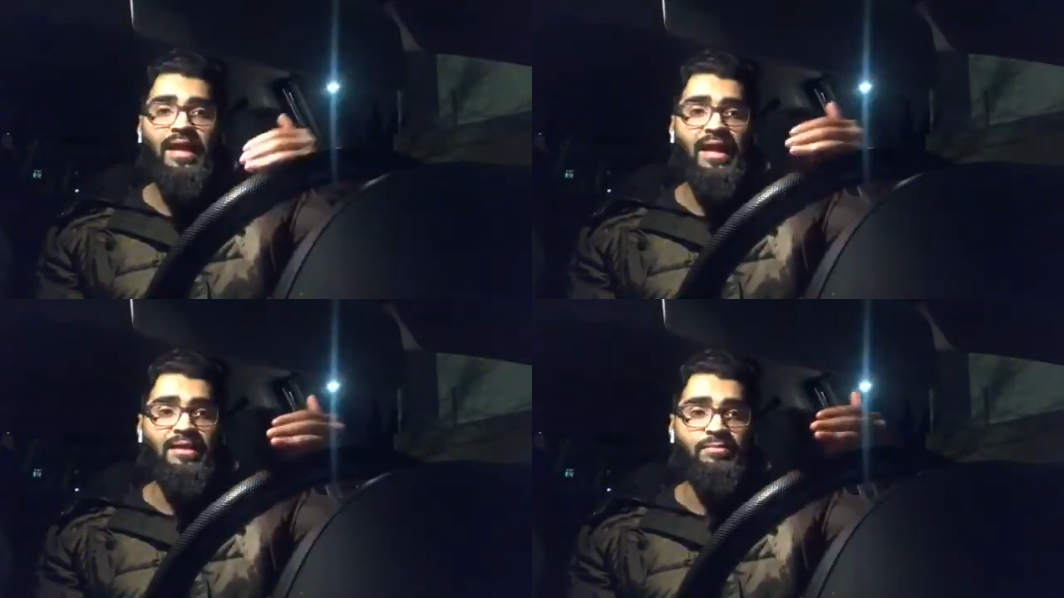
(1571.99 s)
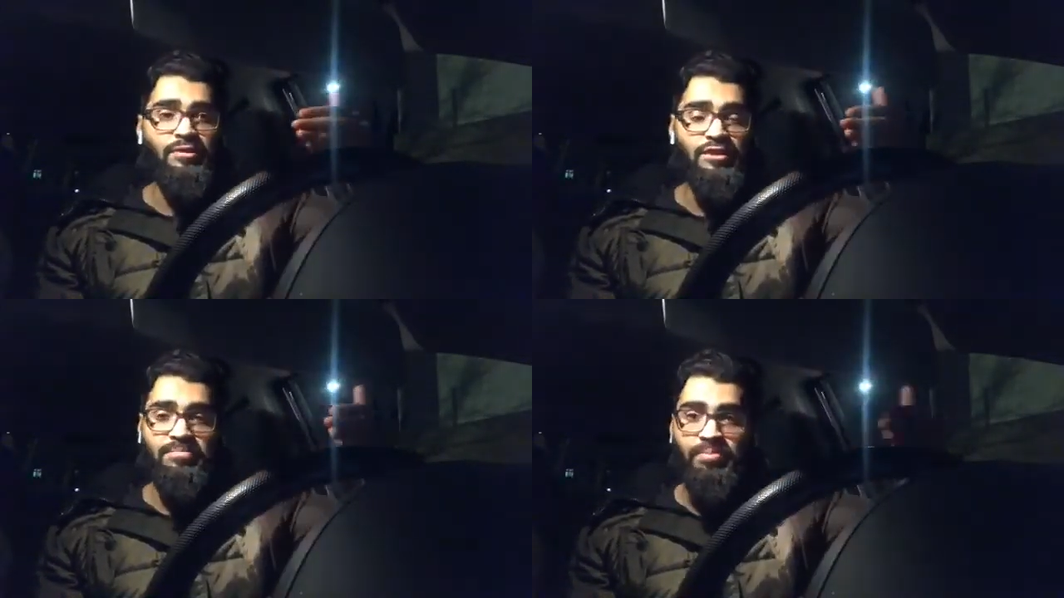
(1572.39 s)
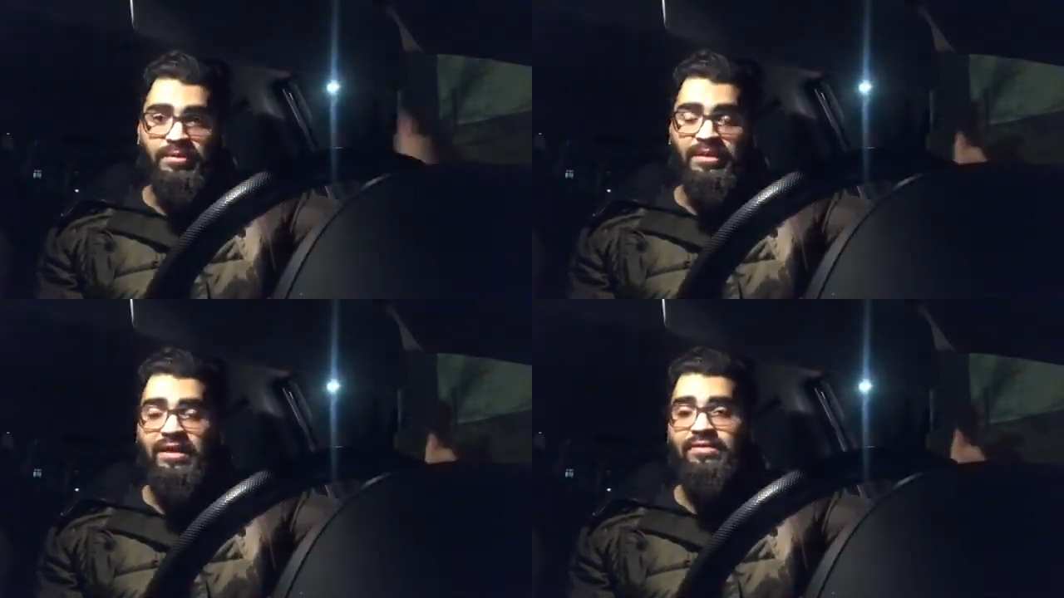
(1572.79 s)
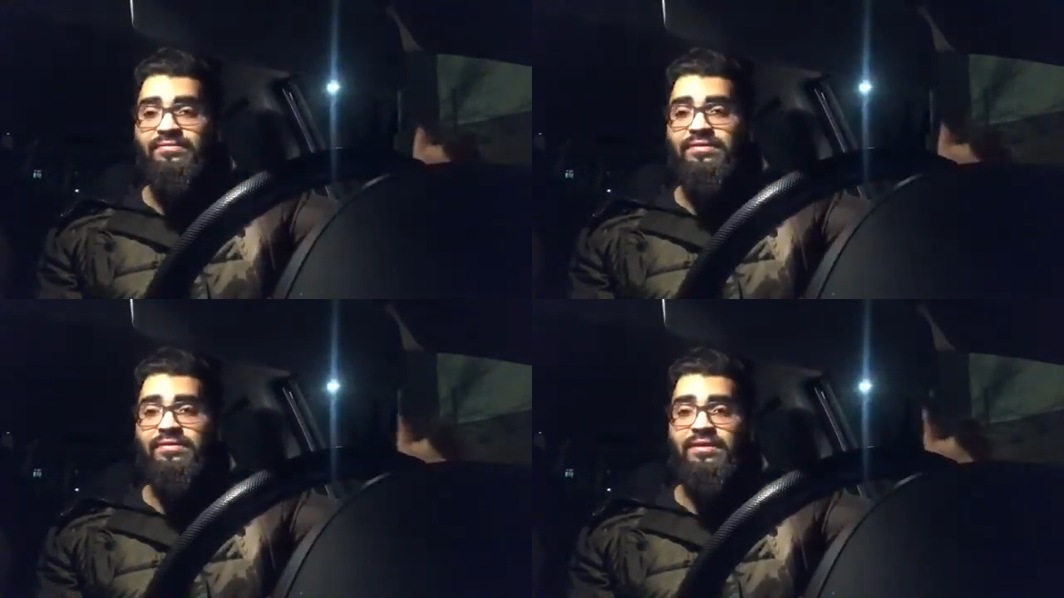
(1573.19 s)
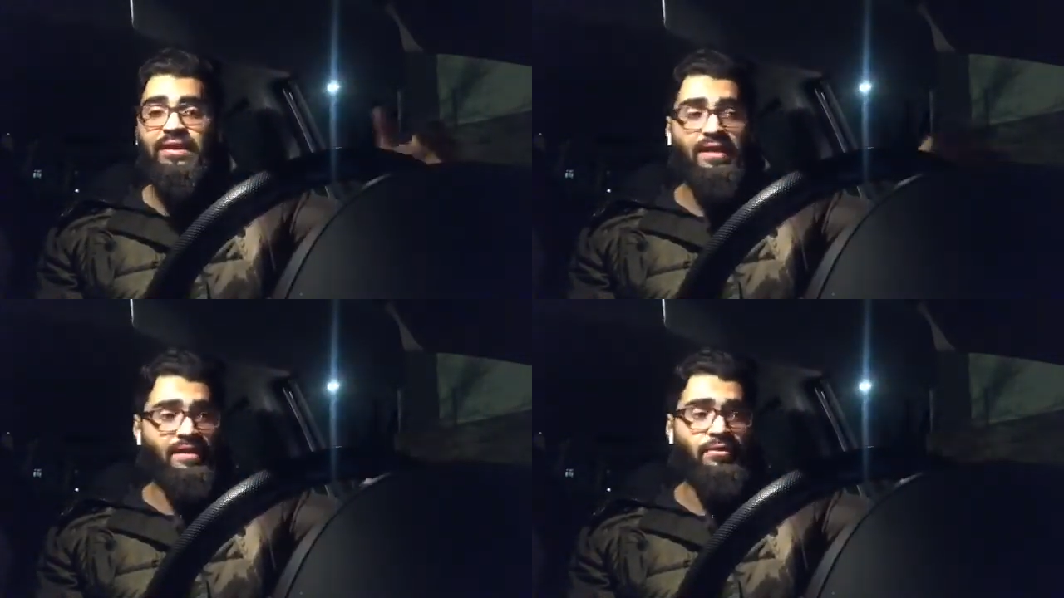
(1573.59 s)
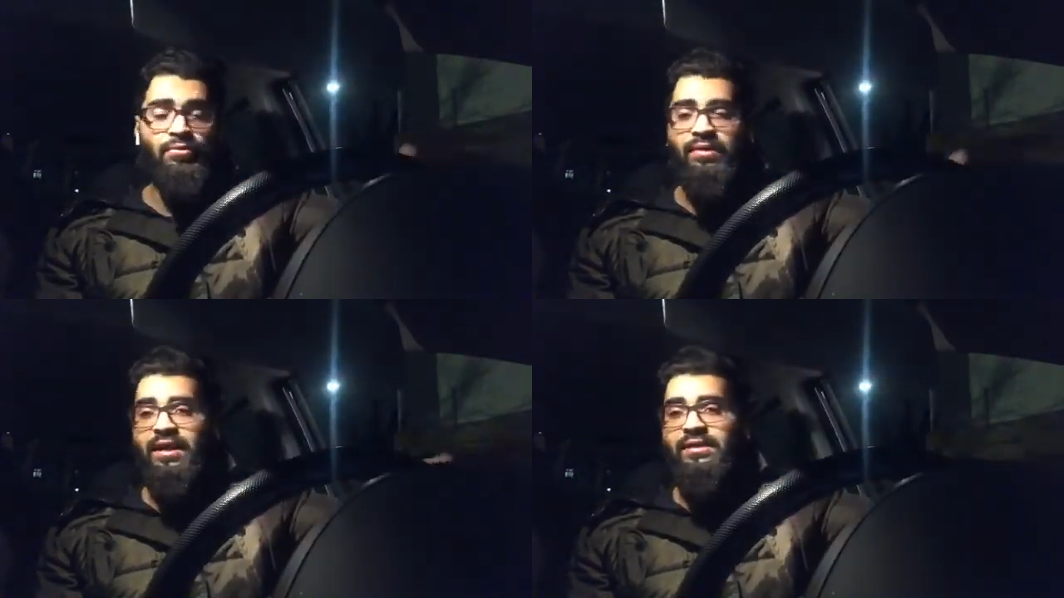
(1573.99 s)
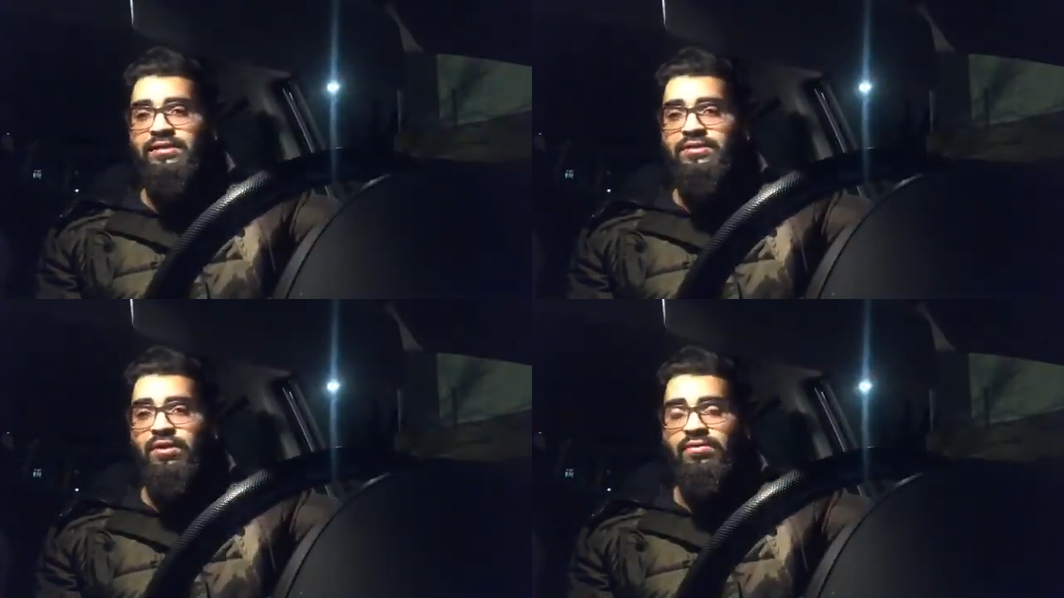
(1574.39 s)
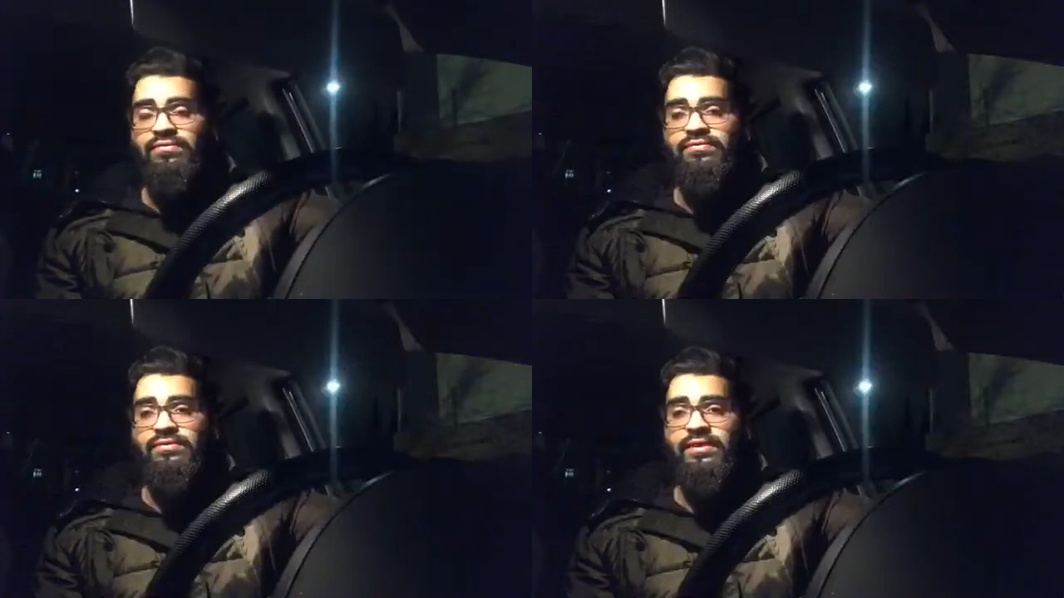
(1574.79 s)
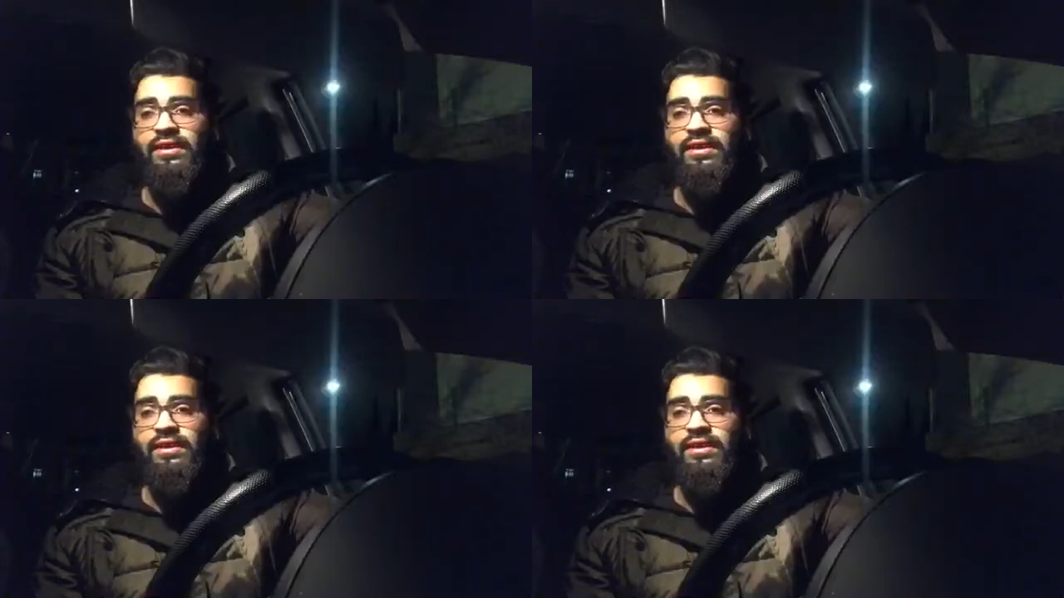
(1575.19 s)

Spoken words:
and which is preserved in the Quran itself,